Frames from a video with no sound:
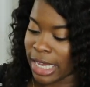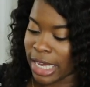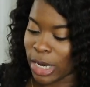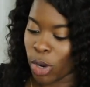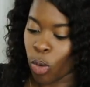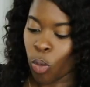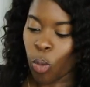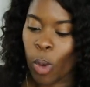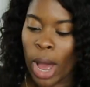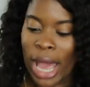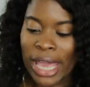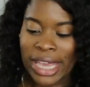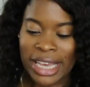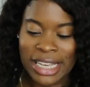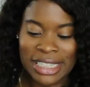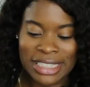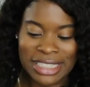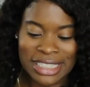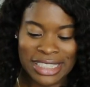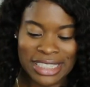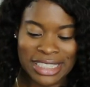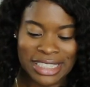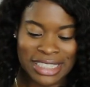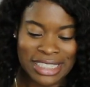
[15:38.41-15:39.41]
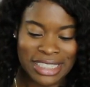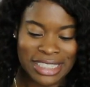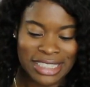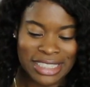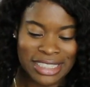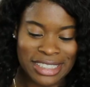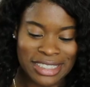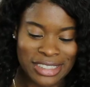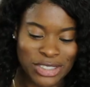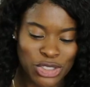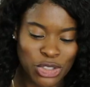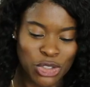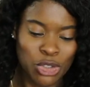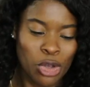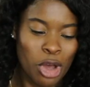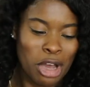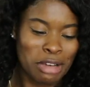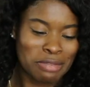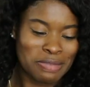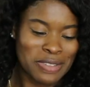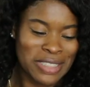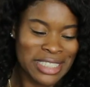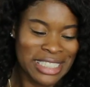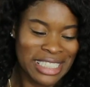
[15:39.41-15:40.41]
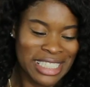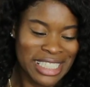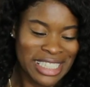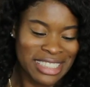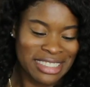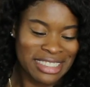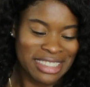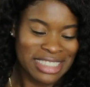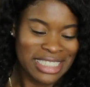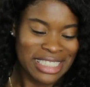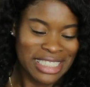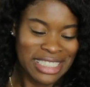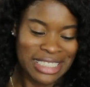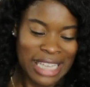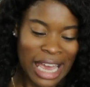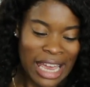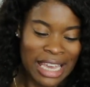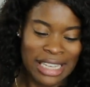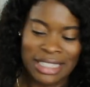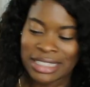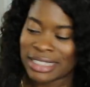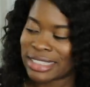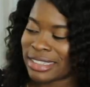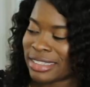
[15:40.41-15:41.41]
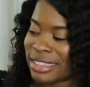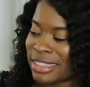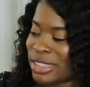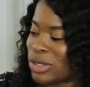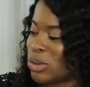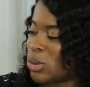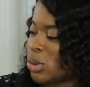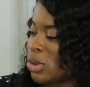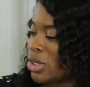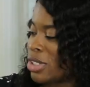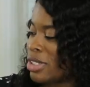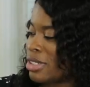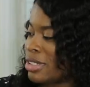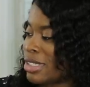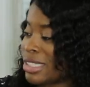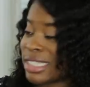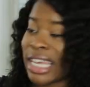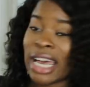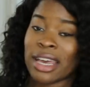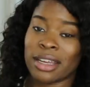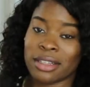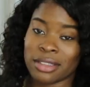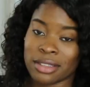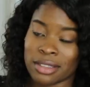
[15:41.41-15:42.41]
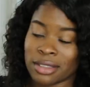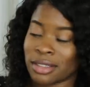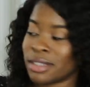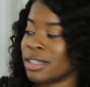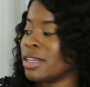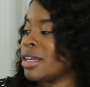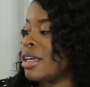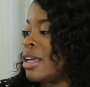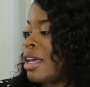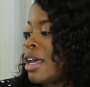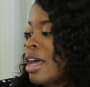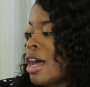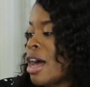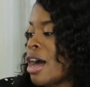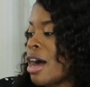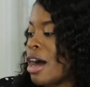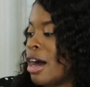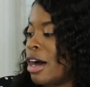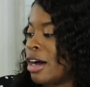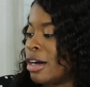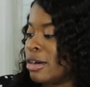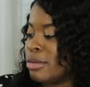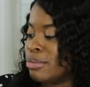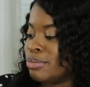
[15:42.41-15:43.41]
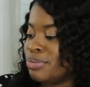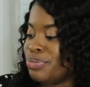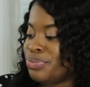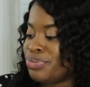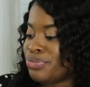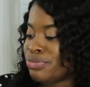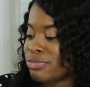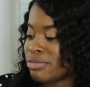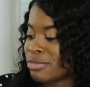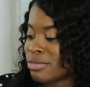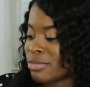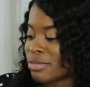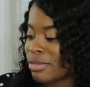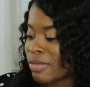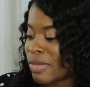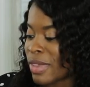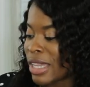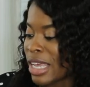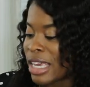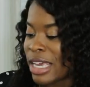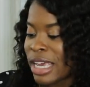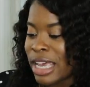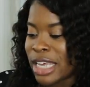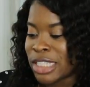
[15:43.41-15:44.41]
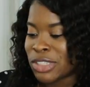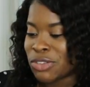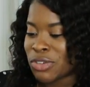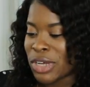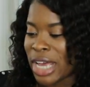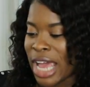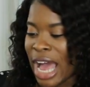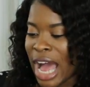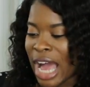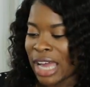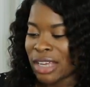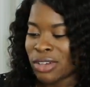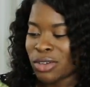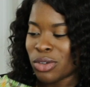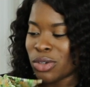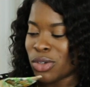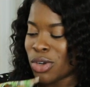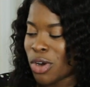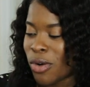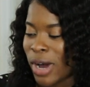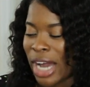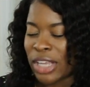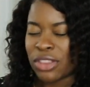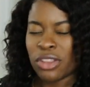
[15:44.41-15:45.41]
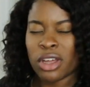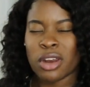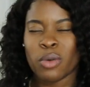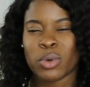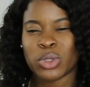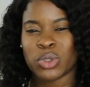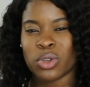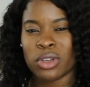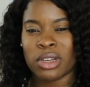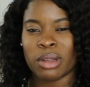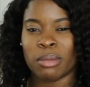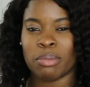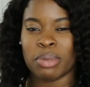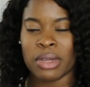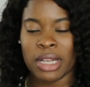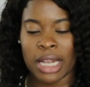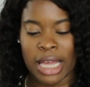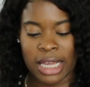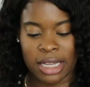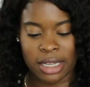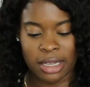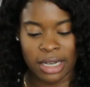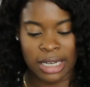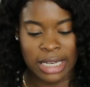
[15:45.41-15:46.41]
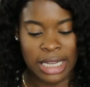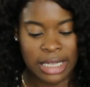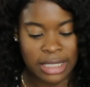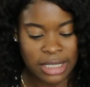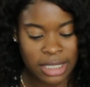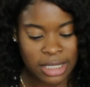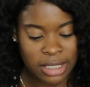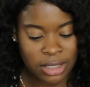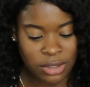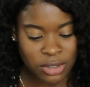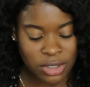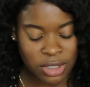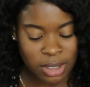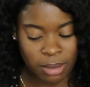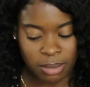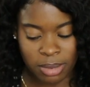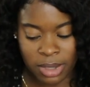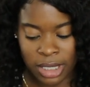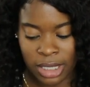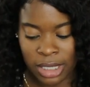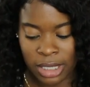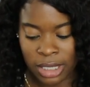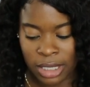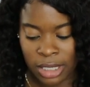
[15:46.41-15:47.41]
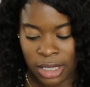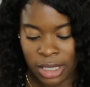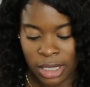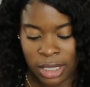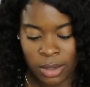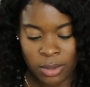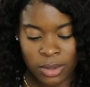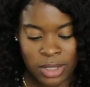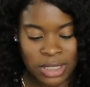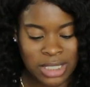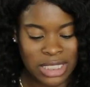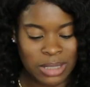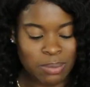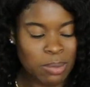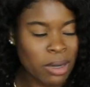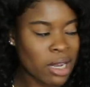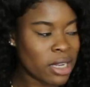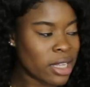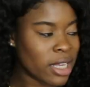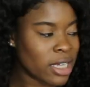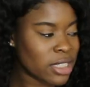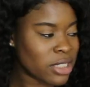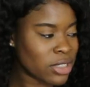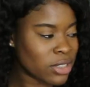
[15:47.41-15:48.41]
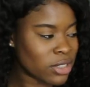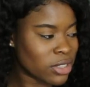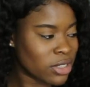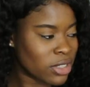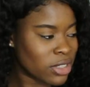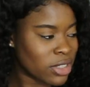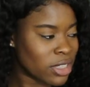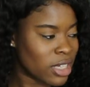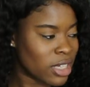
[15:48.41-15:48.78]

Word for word: Quiet, soft, satin, silk, satin. Um, is, I don't know. I thought it was going to be like linen or something this is polyester.